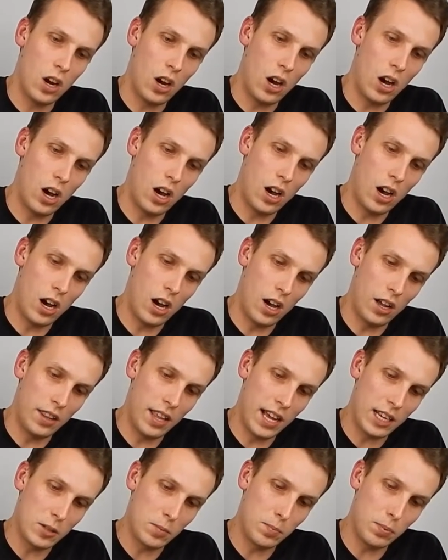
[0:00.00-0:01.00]
Oh,
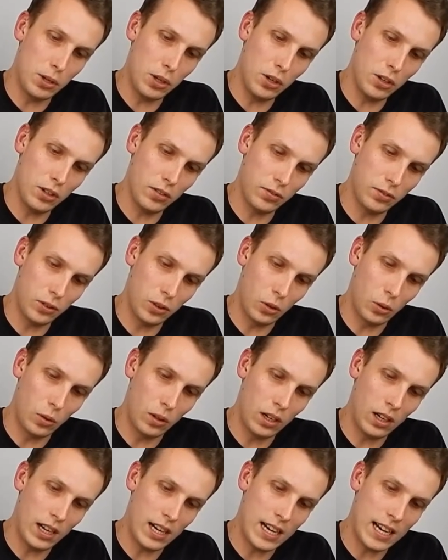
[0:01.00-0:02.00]
that's
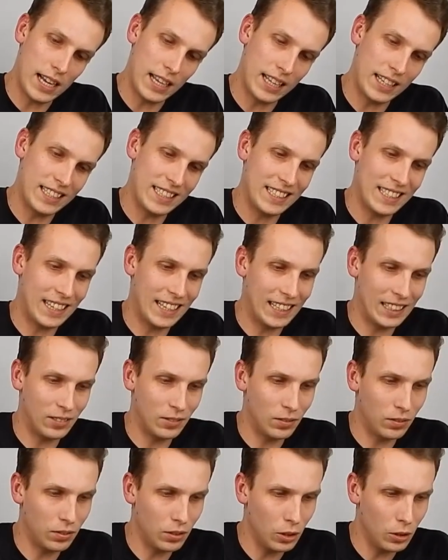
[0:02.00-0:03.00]
beautiful. Ah, there's a
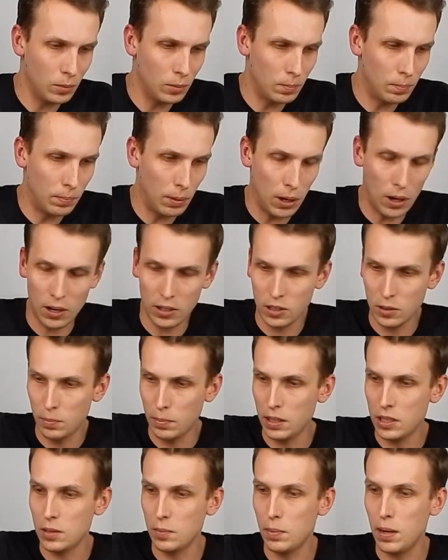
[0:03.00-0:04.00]
few burrs and
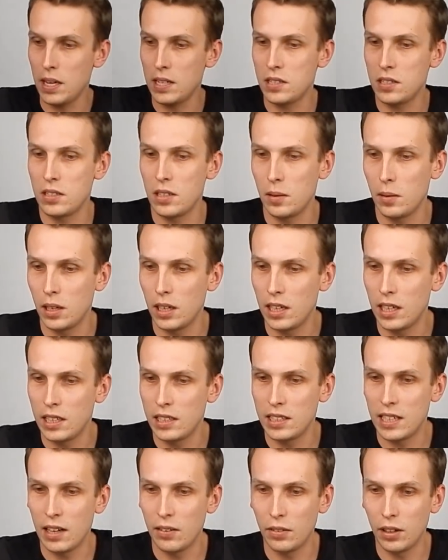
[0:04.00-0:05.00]
bits and pieces that I'm going to need
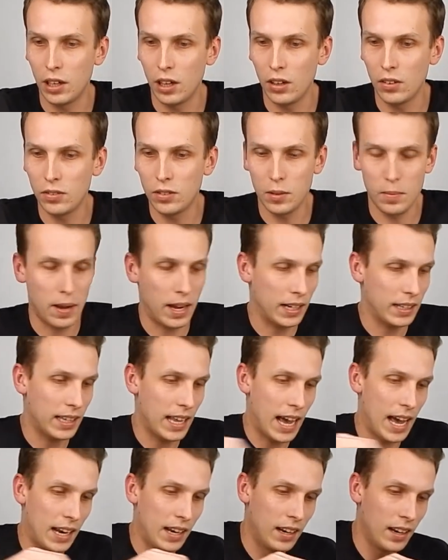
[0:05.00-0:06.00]
to get rid of to make
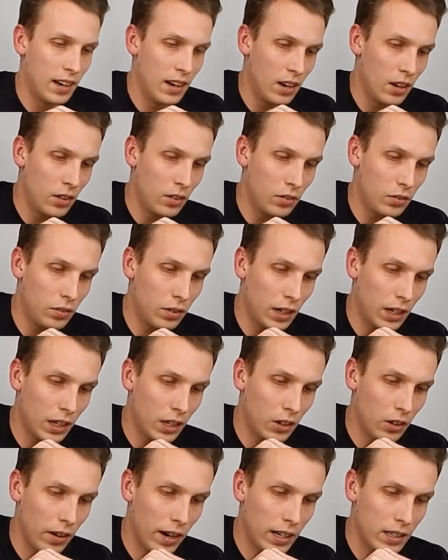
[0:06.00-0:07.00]
that fit
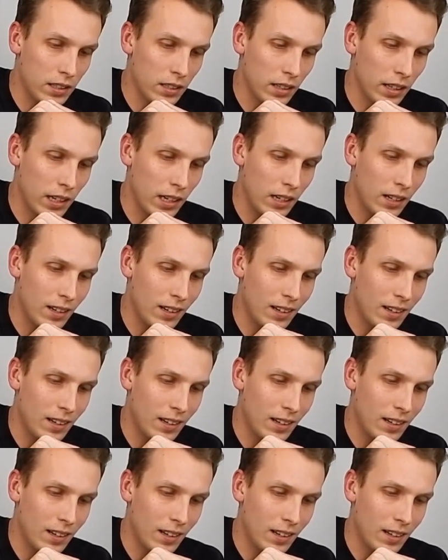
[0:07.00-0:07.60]
correctly.